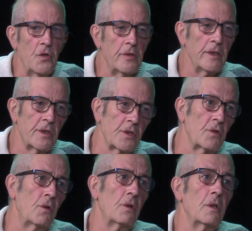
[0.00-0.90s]
you can
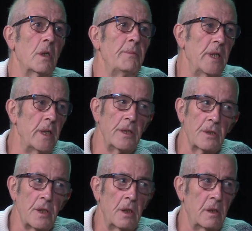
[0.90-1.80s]
stall a billion
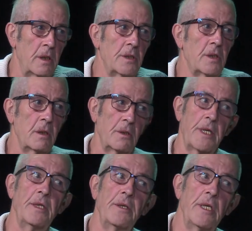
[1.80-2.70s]
dollars,
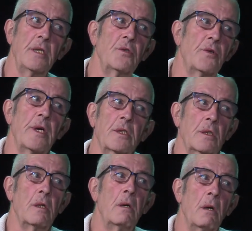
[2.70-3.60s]
think of the interest.